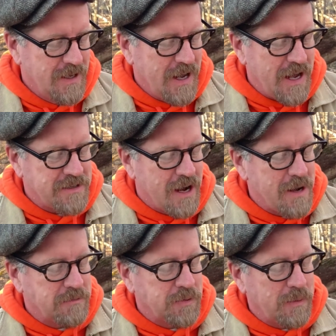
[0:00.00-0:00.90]
At
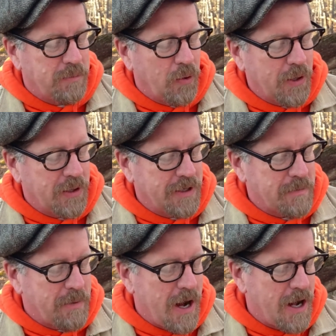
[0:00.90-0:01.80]
times we boil in a
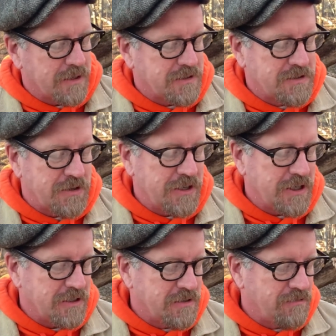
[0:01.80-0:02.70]
pot,
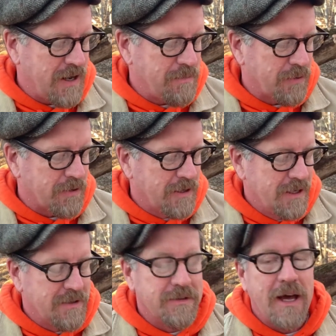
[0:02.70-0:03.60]
turning to vapor.
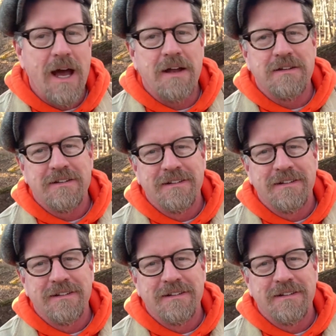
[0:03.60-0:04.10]
That